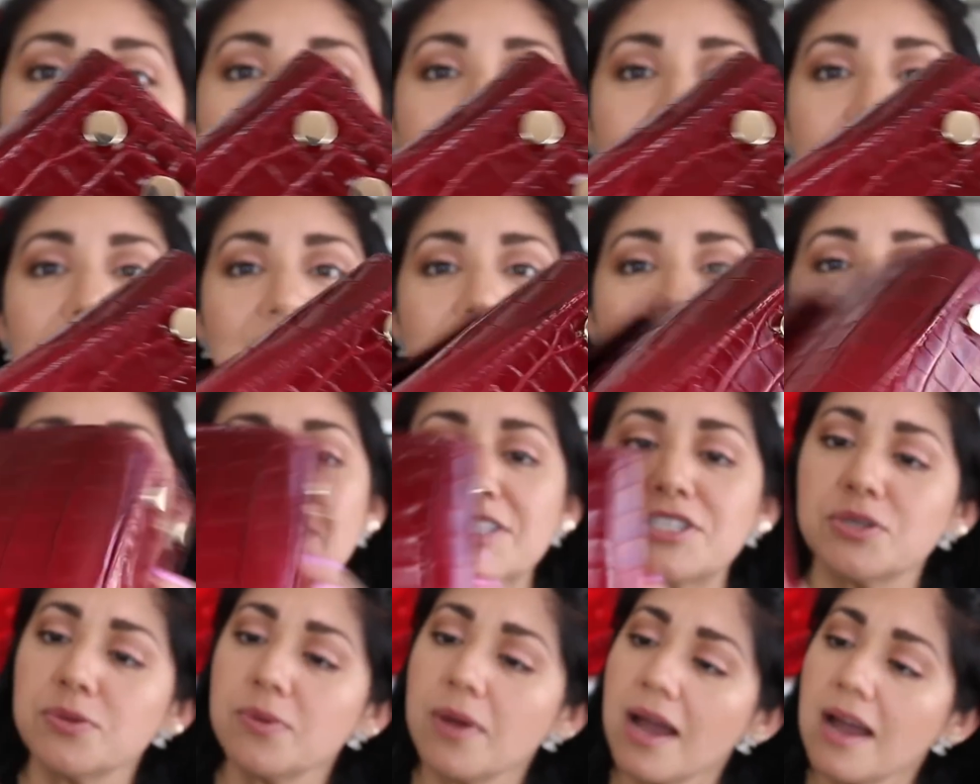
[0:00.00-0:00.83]
Uh, I
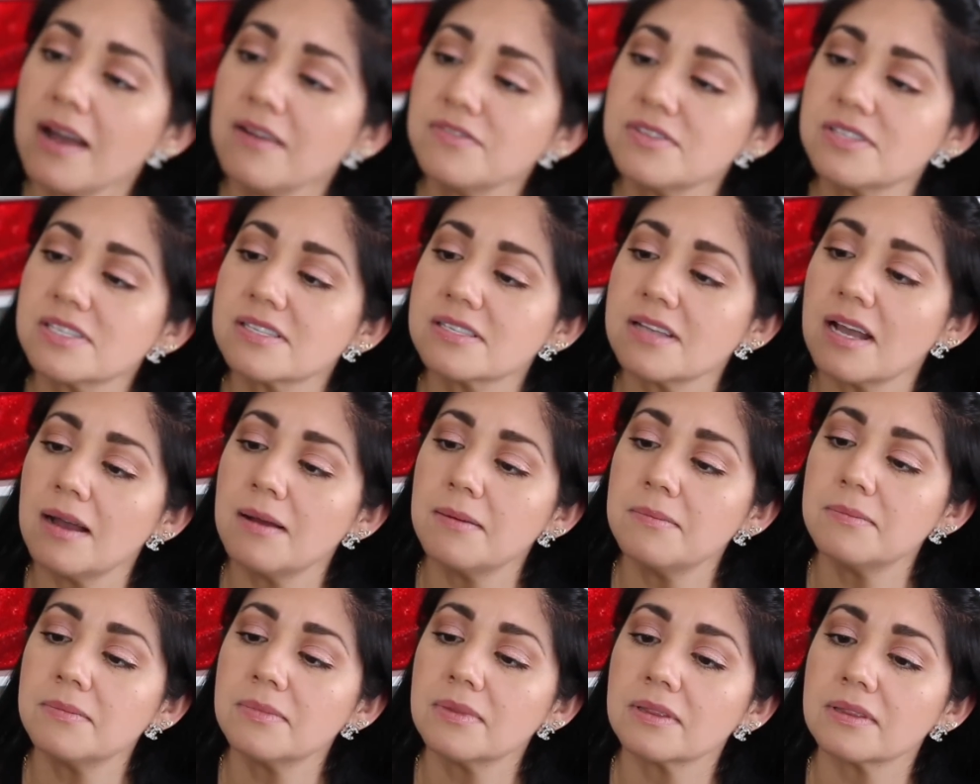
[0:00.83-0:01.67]
do have
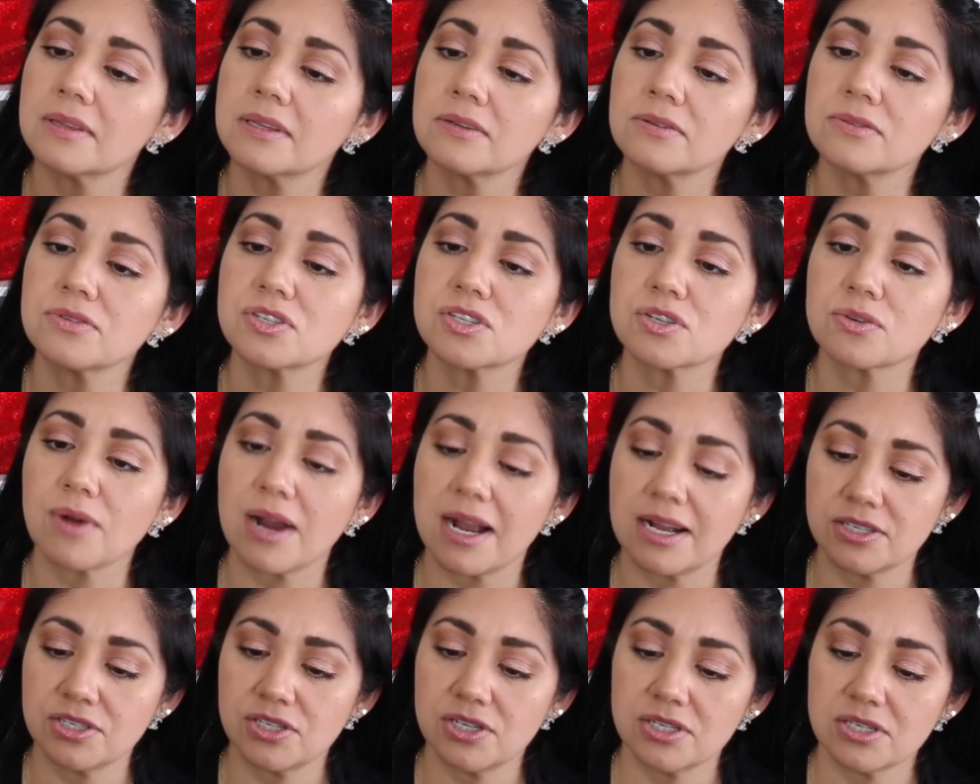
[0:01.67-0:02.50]
some little
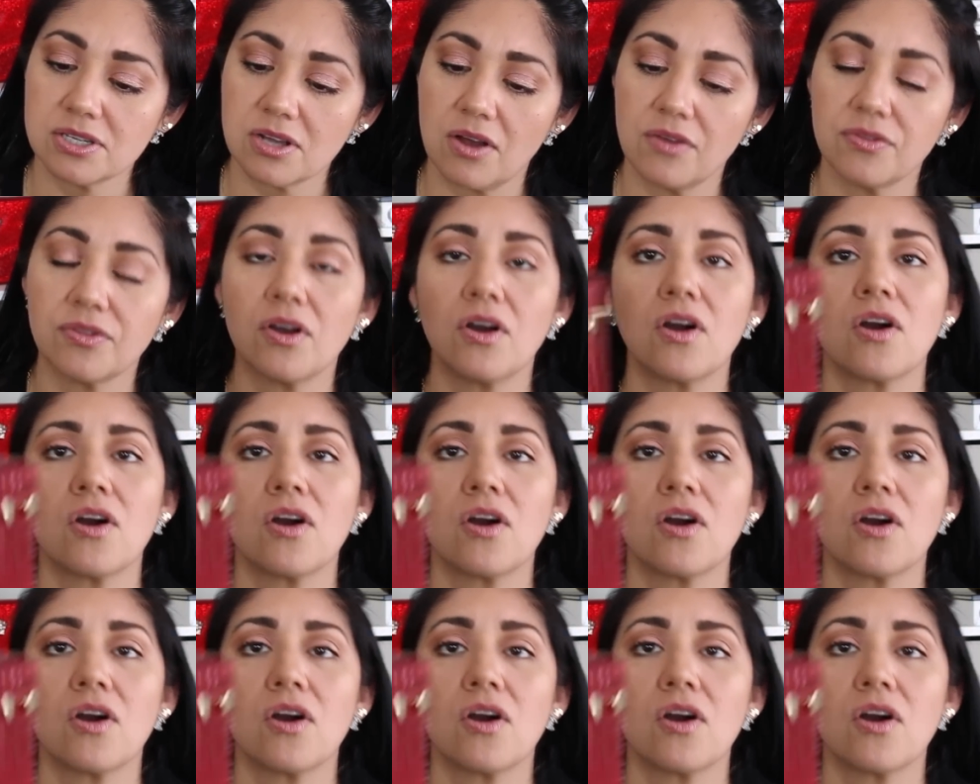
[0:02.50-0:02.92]
scratches on the